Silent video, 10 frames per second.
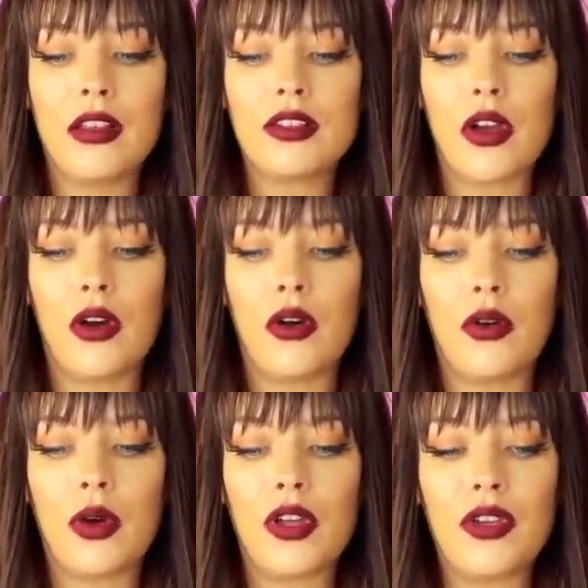
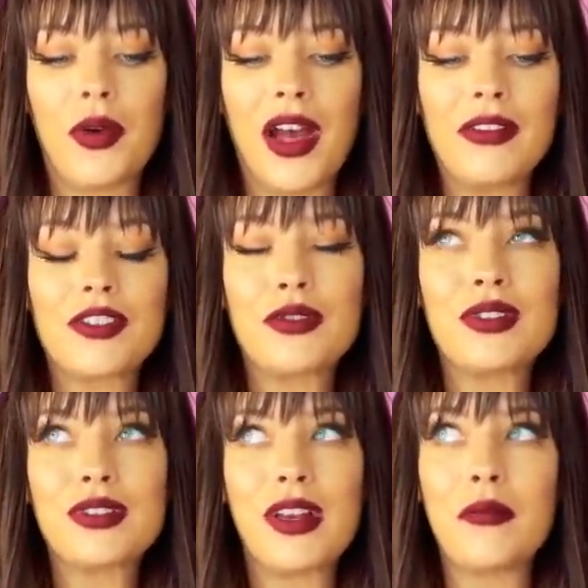So you have to
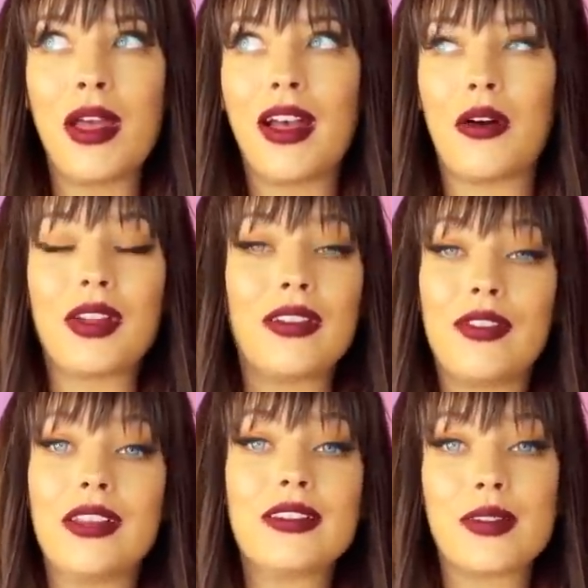somehow
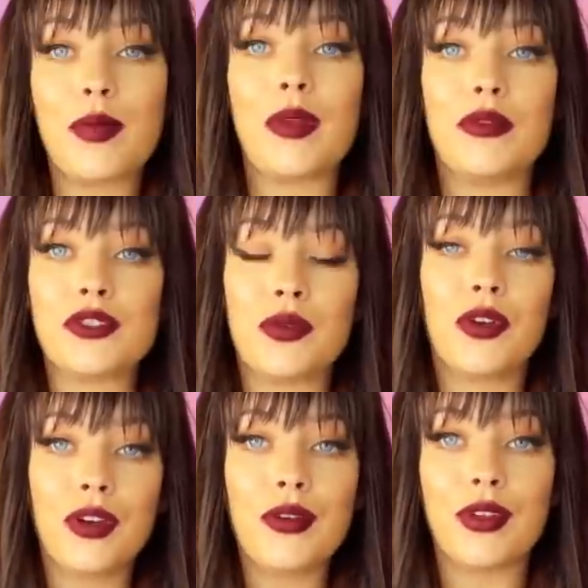convince the people to
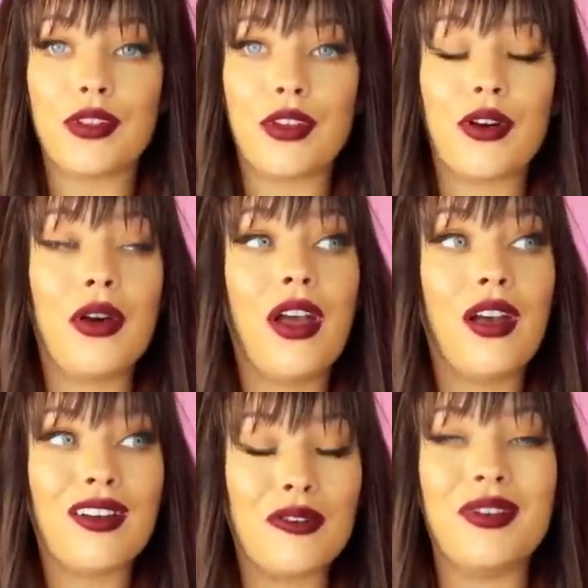agree with you,
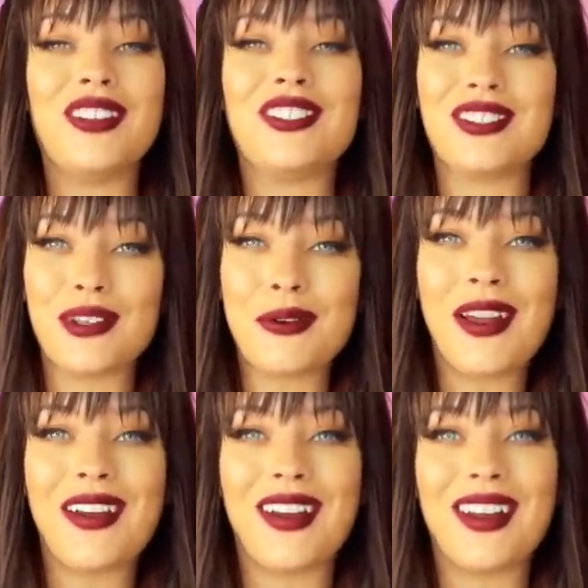which is
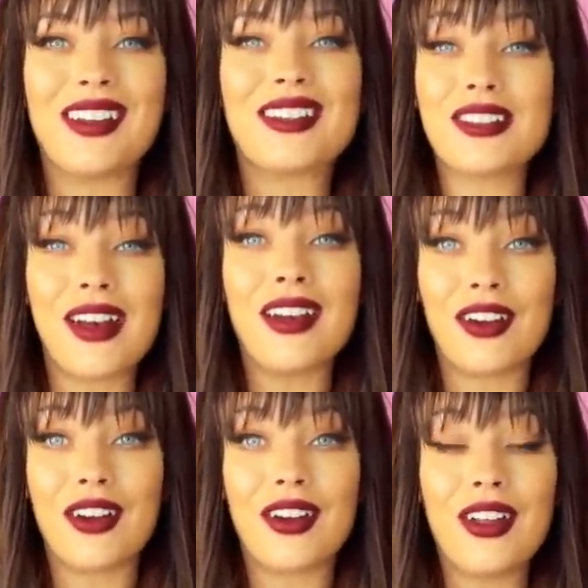Aquarius.
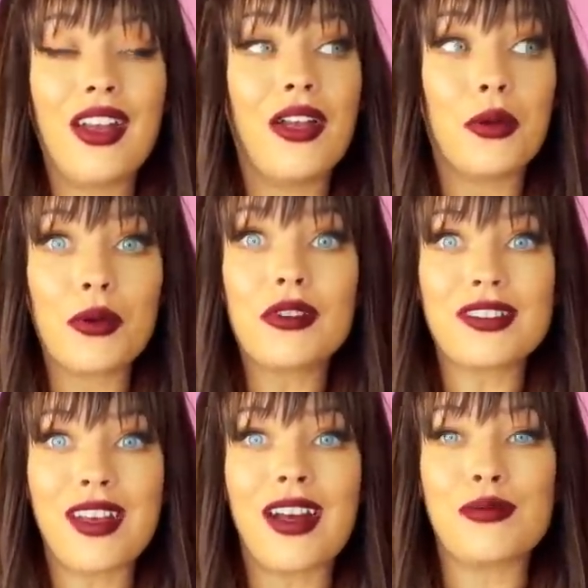Saturn
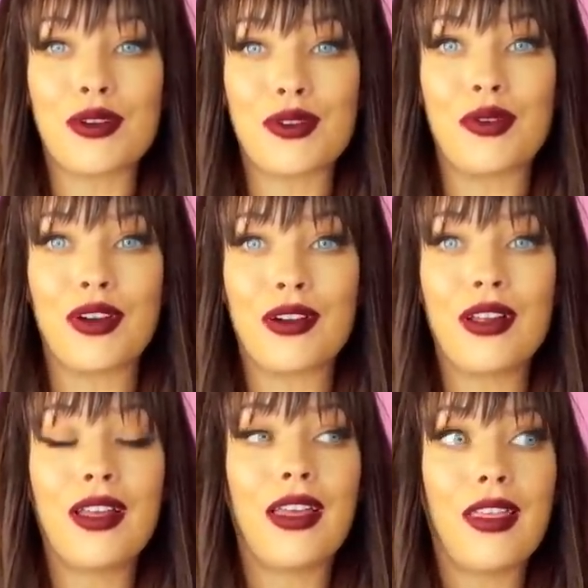rules
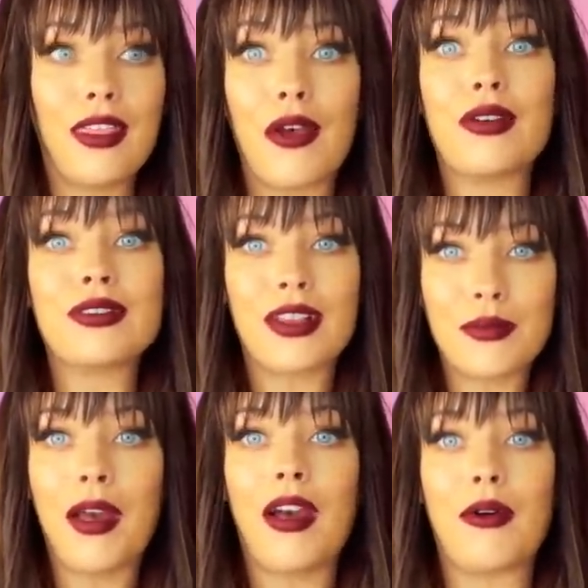Capricorn those
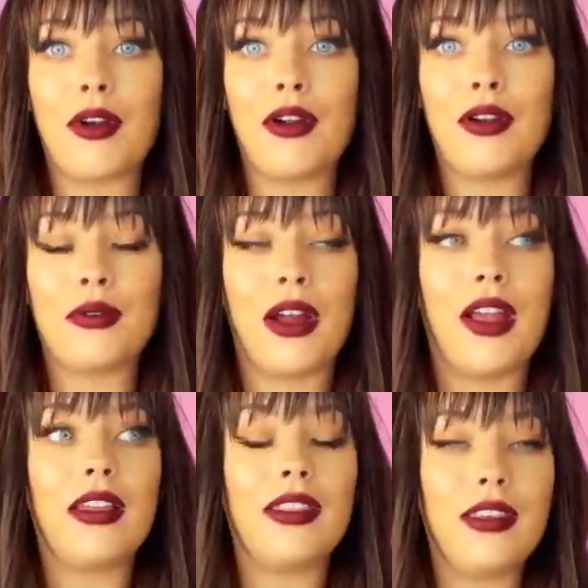in power,
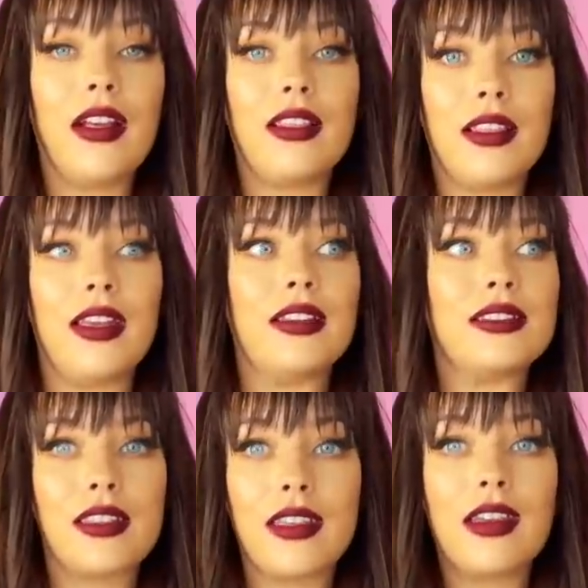right? The
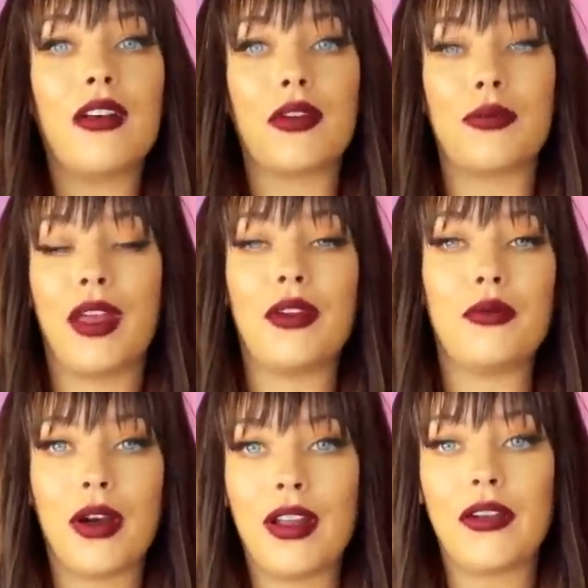elite, the government,
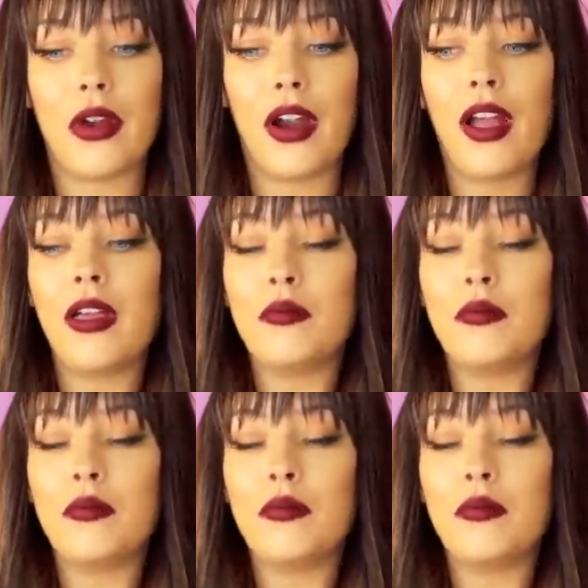whatever.